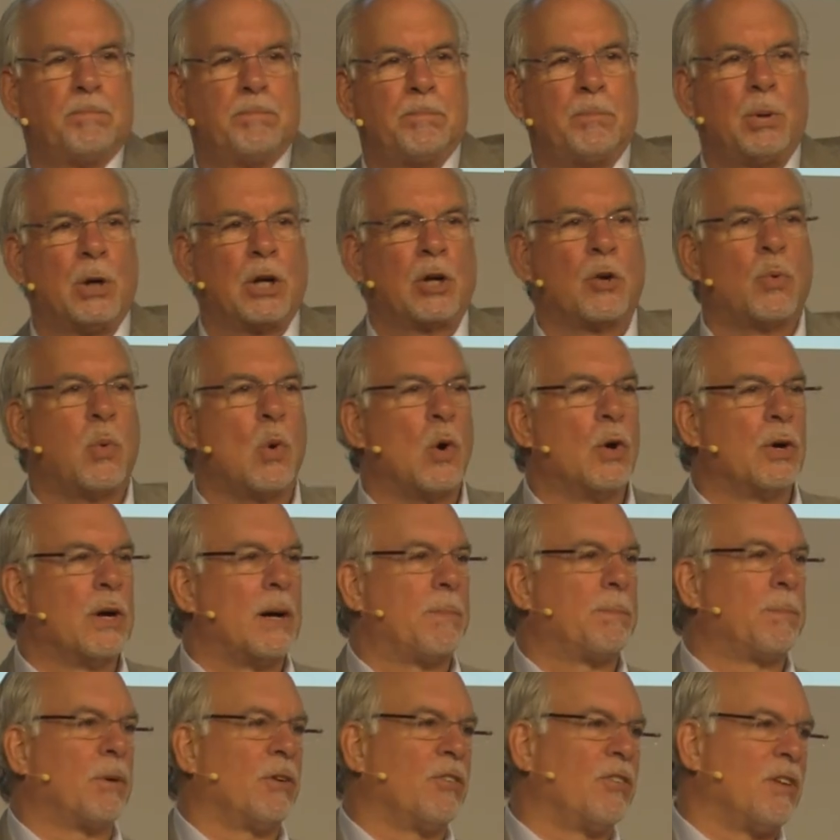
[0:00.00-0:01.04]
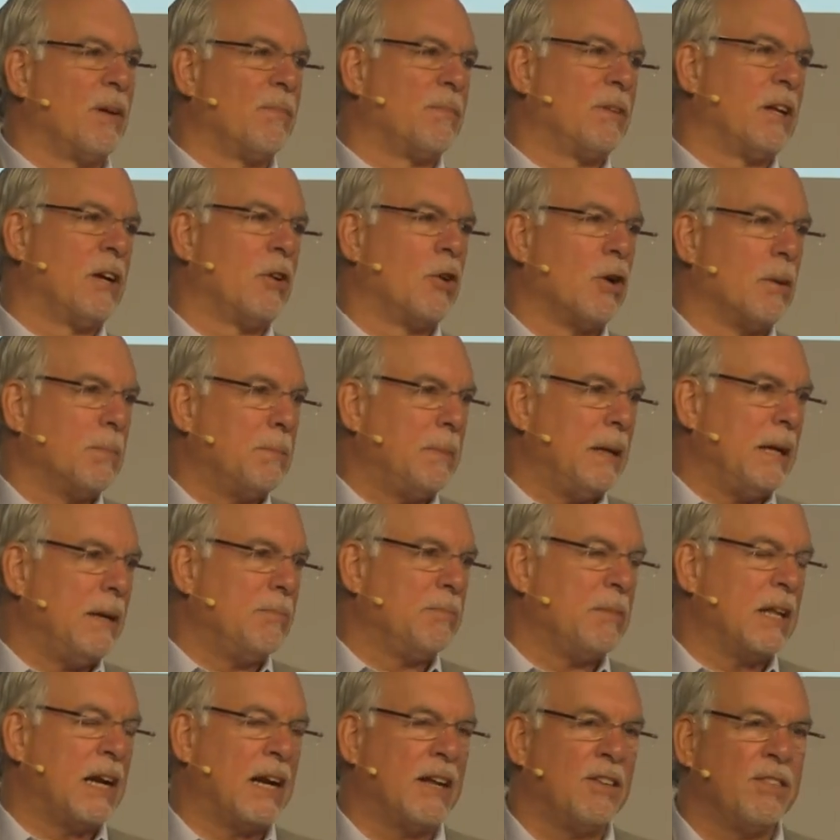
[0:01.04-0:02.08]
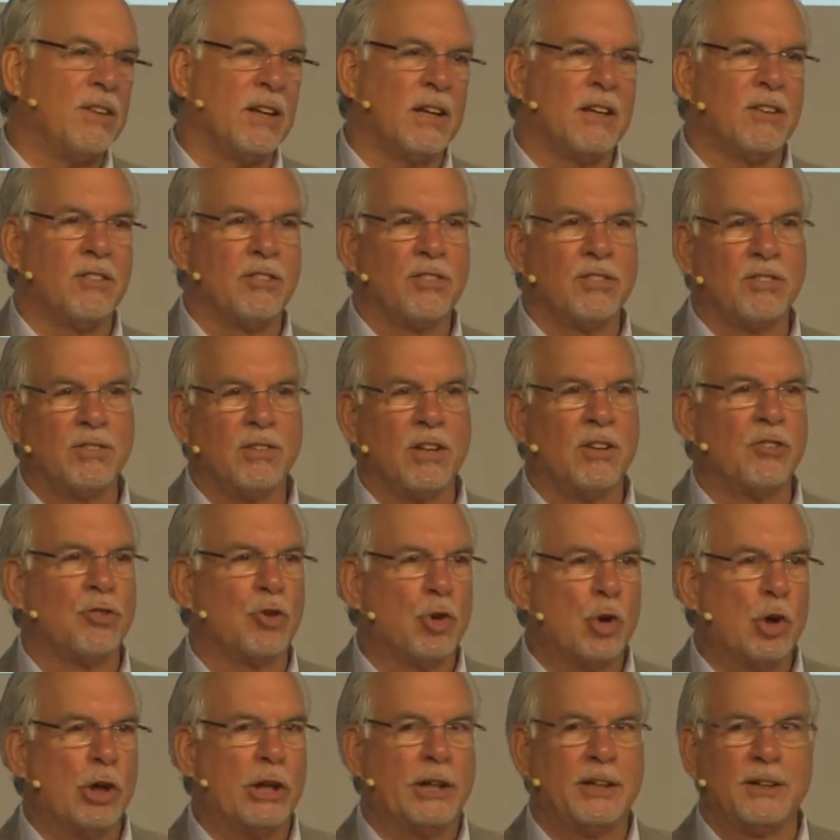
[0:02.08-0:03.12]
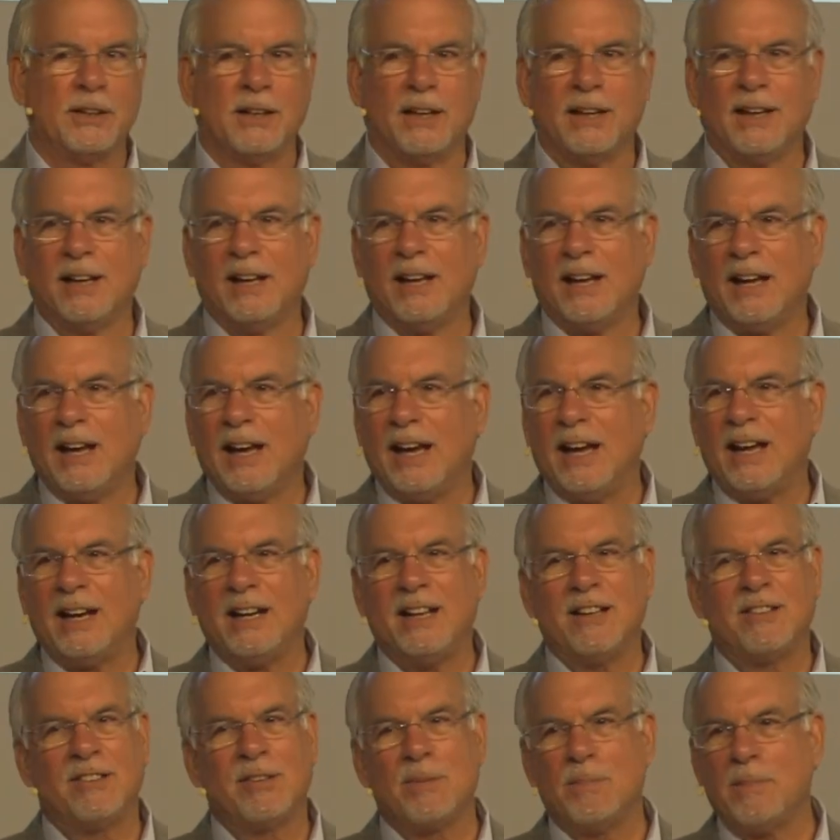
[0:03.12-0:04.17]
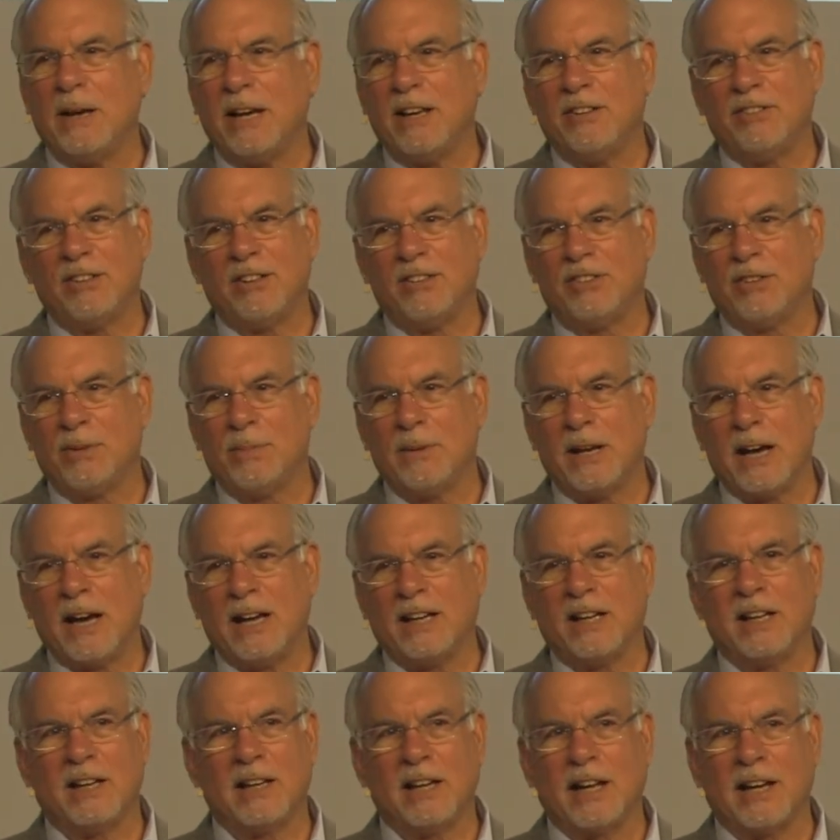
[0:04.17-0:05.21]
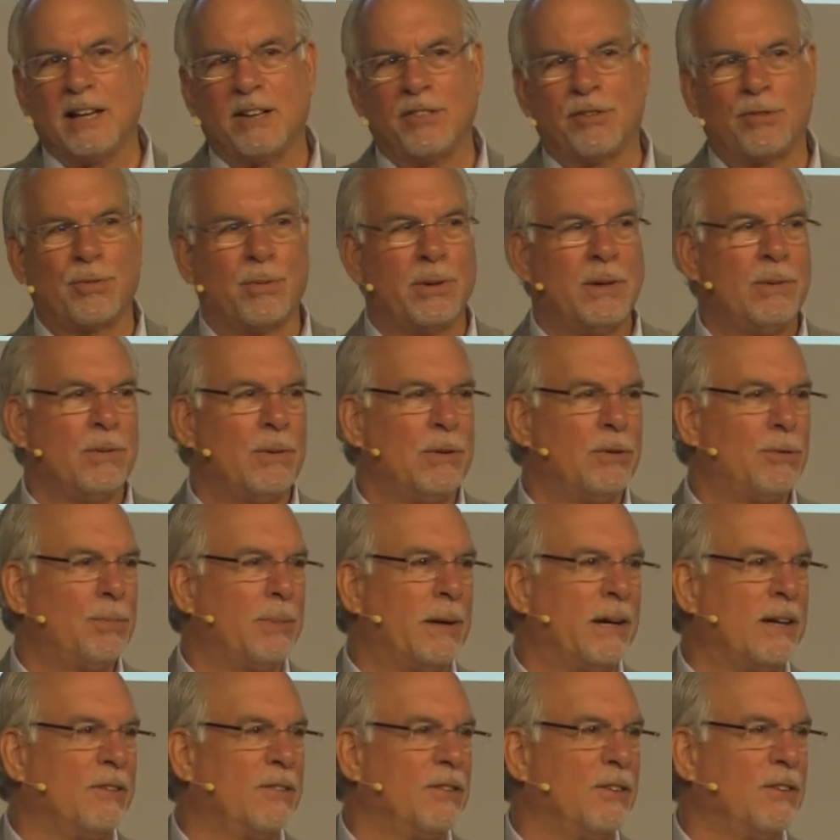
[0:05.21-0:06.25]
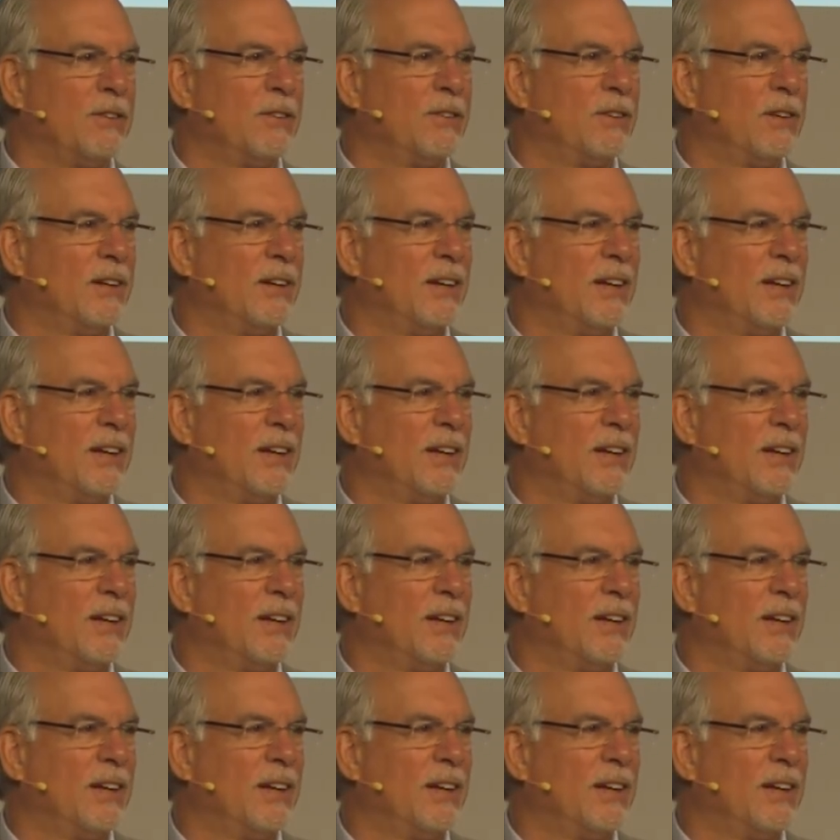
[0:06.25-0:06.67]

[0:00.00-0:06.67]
put a quote up or something or a meme that I think is good. And it's amazing to me. I get like 3 responses.